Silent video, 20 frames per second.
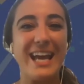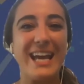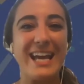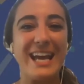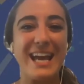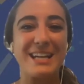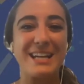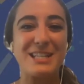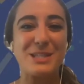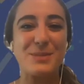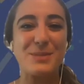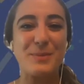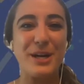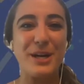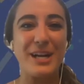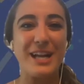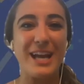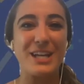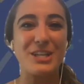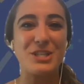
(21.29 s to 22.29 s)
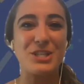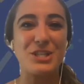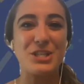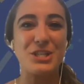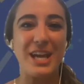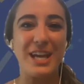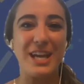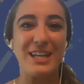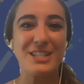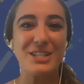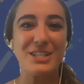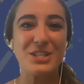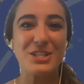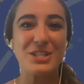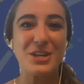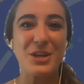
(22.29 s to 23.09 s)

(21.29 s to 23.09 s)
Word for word: Expert Exchange,